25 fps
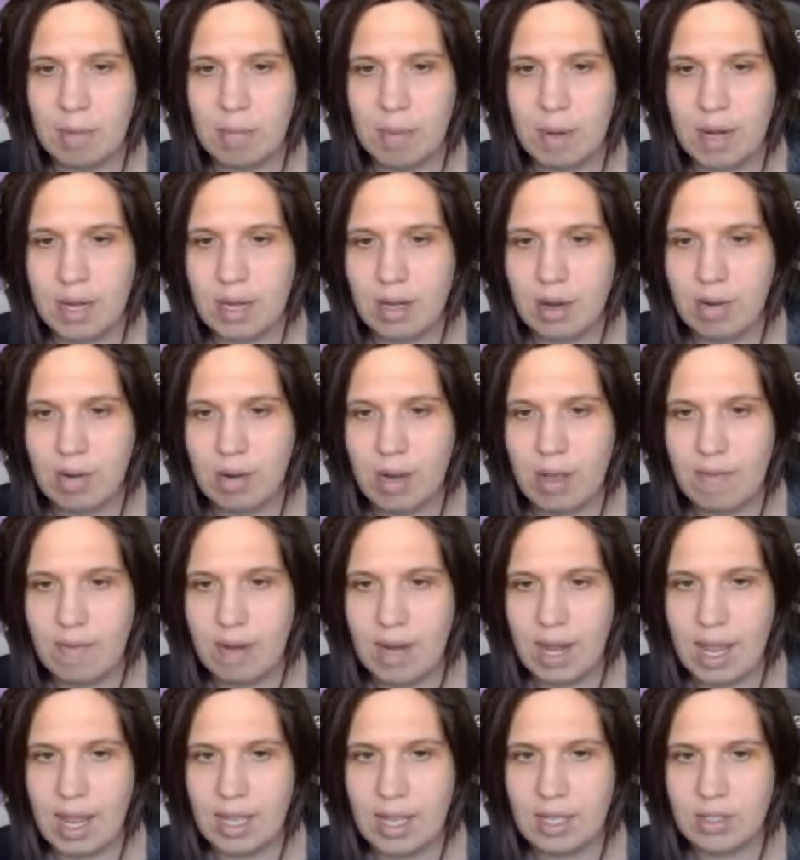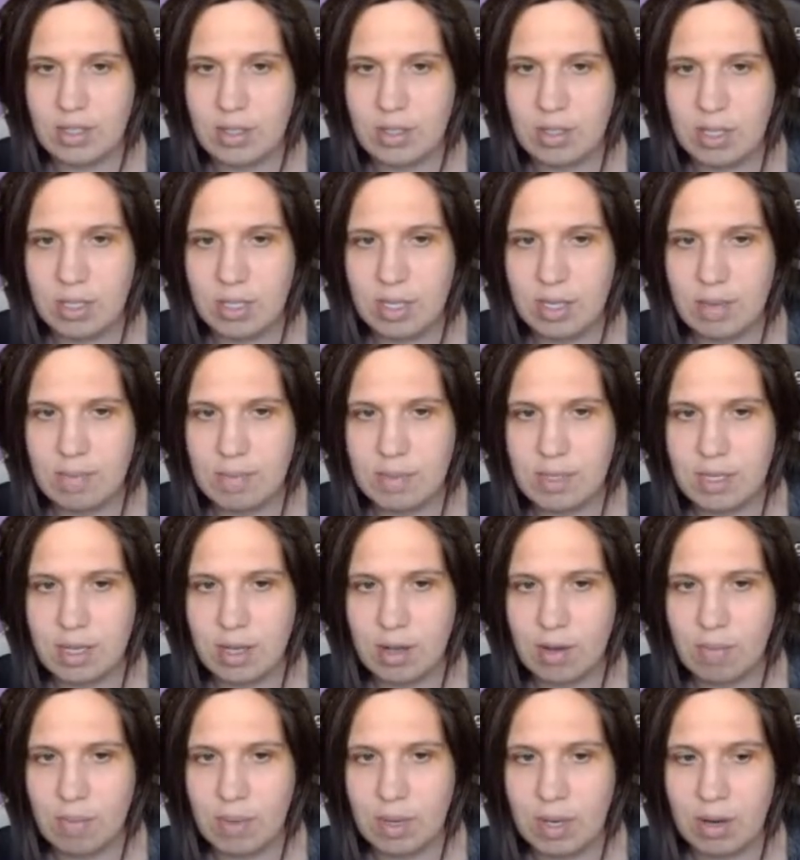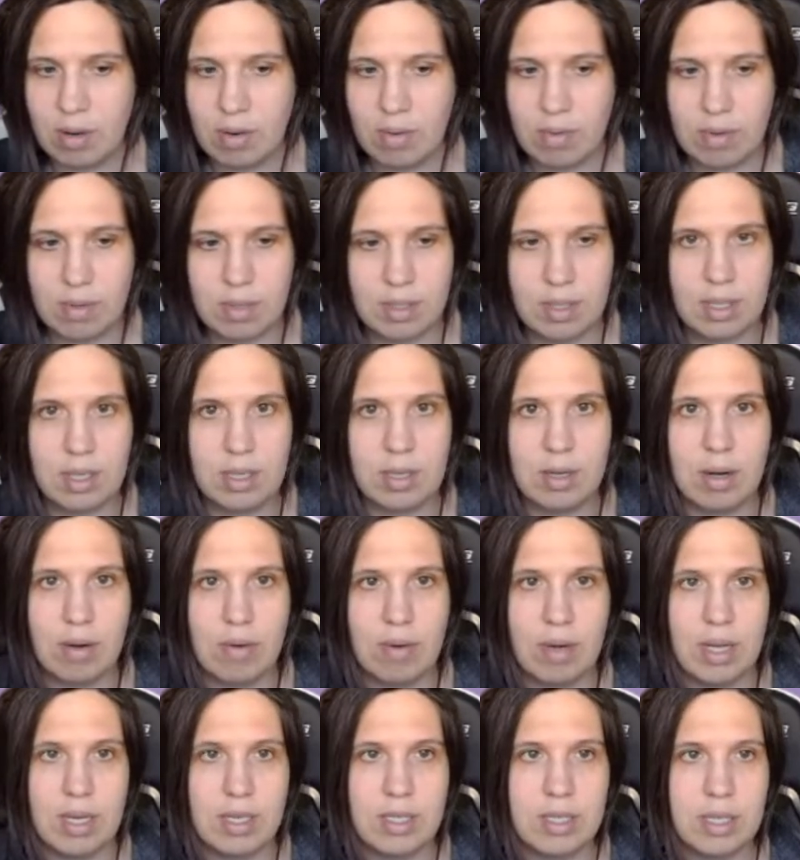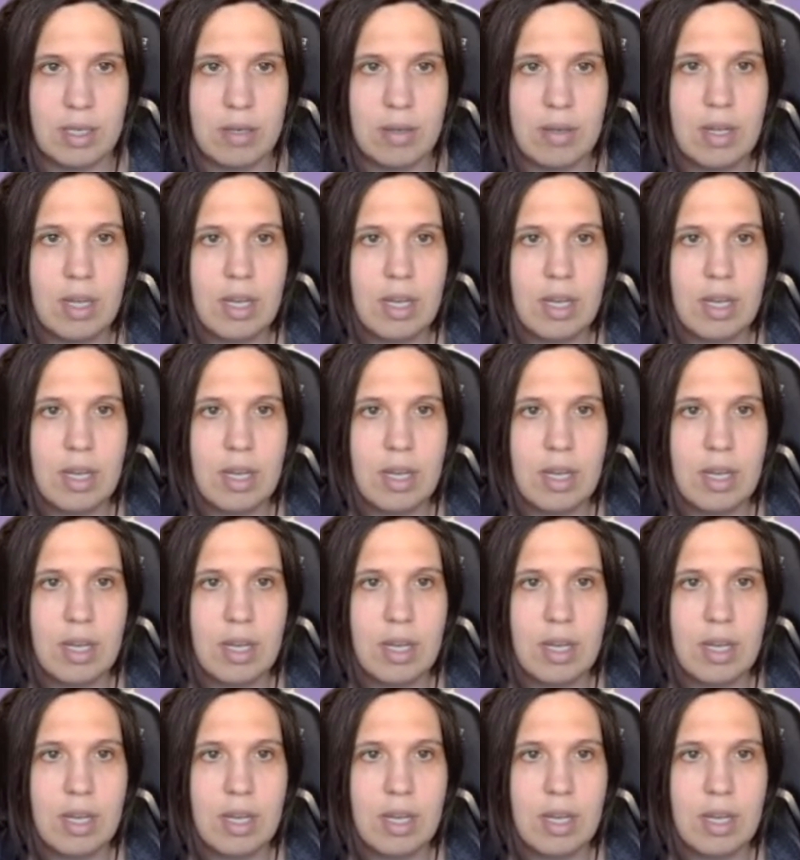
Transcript: but I don't have an answer to them, so we don't need to.